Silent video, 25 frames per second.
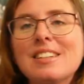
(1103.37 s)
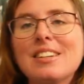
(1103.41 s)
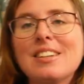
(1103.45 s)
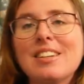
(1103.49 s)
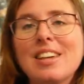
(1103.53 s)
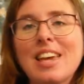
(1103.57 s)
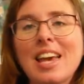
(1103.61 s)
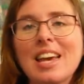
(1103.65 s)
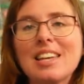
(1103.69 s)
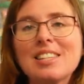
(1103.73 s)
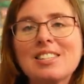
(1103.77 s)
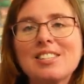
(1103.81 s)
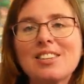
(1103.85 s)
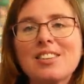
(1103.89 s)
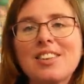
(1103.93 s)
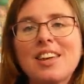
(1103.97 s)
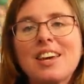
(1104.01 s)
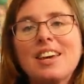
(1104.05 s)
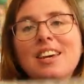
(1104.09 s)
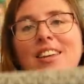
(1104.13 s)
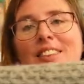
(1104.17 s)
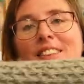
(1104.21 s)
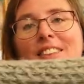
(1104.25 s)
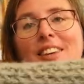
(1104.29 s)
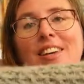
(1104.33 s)
Okay, so
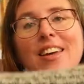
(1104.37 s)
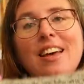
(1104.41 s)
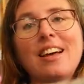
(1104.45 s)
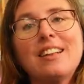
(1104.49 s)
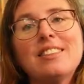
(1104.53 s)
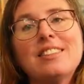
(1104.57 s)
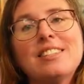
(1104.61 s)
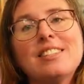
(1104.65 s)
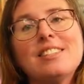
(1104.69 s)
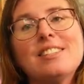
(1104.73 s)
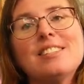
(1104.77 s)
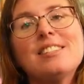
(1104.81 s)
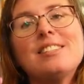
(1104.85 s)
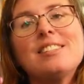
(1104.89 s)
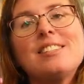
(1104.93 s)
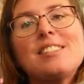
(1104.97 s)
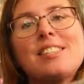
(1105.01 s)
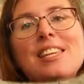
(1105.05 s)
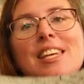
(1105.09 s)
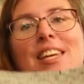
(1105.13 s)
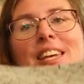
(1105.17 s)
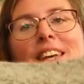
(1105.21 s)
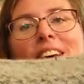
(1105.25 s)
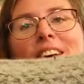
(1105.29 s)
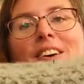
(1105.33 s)
they are the colors
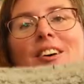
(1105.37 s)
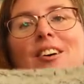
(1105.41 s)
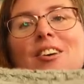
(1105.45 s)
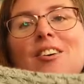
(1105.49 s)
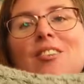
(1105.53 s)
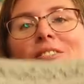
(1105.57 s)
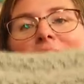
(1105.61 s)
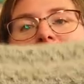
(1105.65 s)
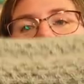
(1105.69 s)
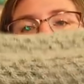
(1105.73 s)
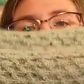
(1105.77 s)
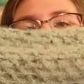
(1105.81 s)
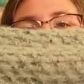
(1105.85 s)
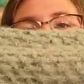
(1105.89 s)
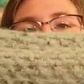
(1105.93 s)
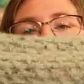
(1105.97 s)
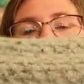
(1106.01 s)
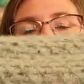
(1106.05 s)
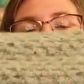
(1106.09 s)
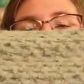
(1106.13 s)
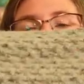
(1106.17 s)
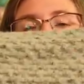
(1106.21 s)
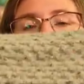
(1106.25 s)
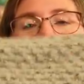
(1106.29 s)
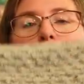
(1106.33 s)
of
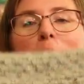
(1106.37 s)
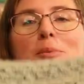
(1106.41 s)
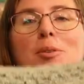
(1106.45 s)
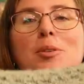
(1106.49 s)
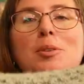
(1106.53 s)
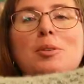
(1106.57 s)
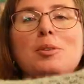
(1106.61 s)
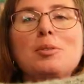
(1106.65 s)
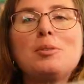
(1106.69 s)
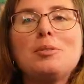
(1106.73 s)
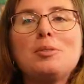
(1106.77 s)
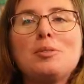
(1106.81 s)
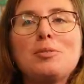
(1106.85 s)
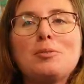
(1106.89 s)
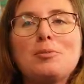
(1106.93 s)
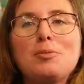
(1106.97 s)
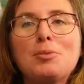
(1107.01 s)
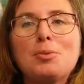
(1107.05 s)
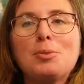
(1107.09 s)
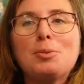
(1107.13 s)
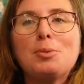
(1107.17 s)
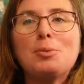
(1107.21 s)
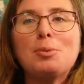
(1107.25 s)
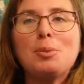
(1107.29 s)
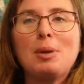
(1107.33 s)
this
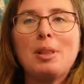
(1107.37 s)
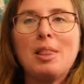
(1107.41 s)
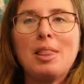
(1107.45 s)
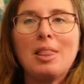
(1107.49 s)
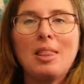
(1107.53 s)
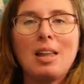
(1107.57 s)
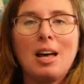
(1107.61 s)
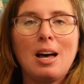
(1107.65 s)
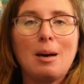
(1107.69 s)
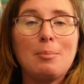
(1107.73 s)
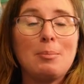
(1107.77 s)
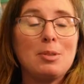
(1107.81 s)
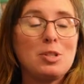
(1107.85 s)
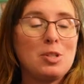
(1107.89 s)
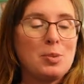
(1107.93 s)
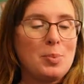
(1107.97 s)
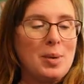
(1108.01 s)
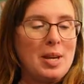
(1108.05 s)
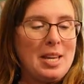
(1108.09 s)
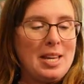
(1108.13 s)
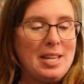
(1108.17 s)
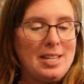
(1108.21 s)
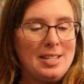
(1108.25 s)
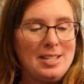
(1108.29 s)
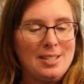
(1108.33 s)
beautiful llama
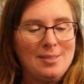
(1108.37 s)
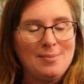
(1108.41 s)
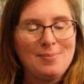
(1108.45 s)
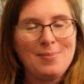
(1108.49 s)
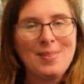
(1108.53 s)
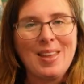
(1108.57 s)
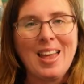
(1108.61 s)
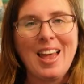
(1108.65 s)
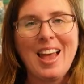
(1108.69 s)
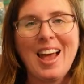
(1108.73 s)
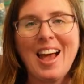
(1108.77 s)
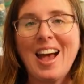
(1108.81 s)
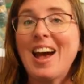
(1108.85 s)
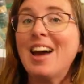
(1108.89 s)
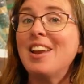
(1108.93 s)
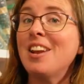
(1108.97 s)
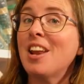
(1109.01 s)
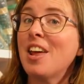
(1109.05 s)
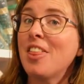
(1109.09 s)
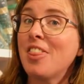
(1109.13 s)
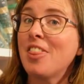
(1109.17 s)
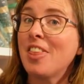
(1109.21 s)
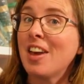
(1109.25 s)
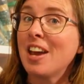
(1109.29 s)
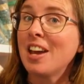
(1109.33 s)
tweed,
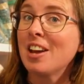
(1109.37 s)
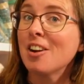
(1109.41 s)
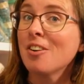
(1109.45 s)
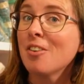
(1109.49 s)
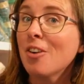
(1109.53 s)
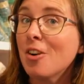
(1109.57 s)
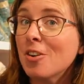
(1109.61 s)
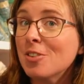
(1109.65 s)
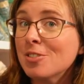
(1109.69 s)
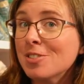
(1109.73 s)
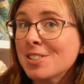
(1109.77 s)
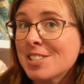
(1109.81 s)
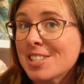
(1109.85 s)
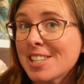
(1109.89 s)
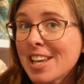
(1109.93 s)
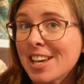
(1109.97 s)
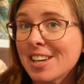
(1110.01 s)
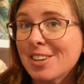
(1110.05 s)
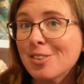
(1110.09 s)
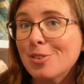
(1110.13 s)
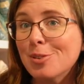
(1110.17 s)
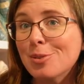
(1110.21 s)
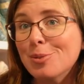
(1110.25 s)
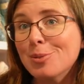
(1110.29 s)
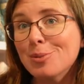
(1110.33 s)
and they are on
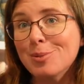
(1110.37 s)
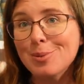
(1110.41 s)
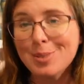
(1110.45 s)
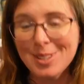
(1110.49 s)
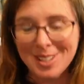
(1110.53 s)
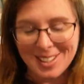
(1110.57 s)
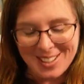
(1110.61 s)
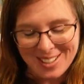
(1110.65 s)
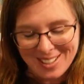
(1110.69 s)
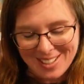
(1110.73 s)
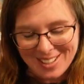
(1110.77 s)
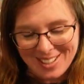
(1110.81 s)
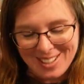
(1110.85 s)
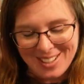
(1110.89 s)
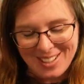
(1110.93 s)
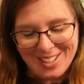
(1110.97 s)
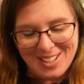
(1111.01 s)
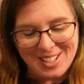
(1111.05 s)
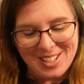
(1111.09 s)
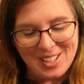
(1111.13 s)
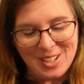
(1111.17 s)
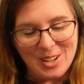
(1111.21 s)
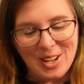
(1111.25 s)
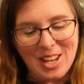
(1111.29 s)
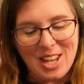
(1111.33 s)
sale.
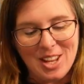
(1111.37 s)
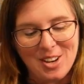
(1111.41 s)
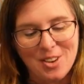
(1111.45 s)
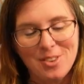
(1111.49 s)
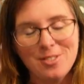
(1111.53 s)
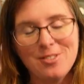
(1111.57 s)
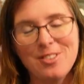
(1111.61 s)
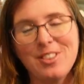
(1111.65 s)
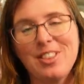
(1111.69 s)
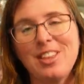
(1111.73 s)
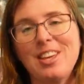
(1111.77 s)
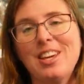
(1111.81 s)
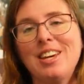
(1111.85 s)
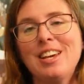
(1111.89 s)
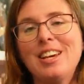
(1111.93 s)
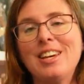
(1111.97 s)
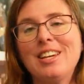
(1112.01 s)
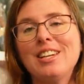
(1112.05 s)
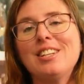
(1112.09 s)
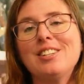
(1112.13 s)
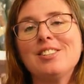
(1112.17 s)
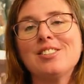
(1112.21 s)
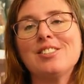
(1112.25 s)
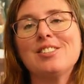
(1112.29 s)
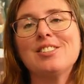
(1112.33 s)
So head over there.
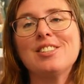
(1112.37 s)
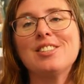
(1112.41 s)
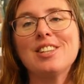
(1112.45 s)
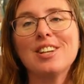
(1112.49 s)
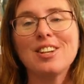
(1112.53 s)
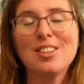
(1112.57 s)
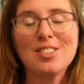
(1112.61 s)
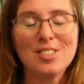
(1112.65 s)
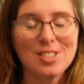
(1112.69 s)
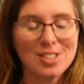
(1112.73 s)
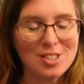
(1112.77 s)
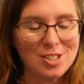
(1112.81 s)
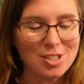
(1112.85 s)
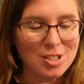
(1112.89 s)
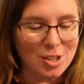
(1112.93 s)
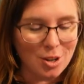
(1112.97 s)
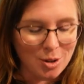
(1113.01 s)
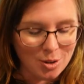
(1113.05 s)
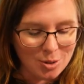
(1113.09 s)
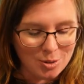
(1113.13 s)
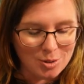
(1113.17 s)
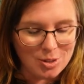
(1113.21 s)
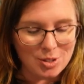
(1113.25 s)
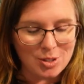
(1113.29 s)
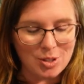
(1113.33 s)
They are
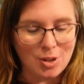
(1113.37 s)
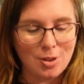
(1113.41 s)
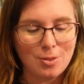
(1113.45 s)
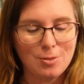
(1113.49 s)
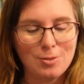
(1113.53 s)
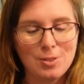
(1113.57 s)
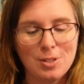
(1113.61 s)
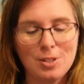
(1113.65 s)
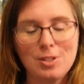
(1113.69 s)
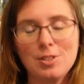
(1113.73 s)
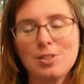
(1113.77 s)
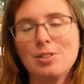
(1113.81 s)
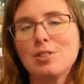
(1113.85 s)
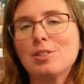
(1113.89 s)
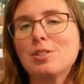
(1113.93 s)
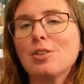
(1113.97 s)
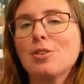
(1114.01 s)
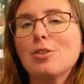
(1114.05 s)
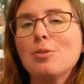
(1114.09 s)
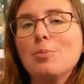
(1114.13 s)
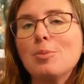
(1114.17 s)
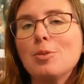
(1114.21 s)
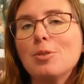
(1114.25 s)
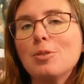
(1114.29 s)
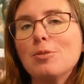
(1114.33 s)
so soft. It is
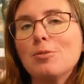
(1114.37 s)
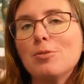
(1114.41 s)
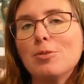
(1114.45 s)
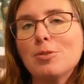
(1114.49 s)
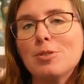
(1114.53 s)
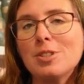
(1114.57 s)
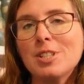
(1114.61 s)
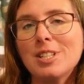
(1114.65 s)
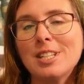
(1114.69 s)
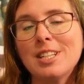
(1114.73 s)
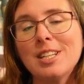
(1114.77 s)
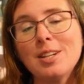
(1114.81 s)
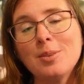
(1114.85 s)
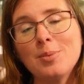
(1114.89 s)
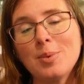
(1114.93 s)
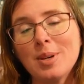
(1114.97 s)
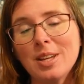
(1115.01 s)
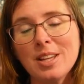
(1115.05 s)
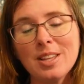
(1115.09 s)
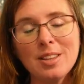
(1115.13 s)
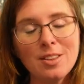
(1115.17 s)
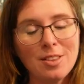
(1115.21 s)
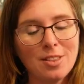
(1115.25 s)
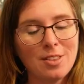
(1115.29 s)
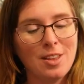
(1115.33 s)
so beautiful to knit
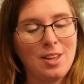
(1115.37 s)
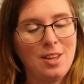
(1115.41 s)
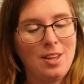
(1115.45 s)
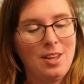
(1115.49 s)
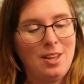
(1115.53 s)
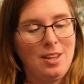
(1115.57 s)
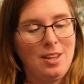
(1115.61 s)
with.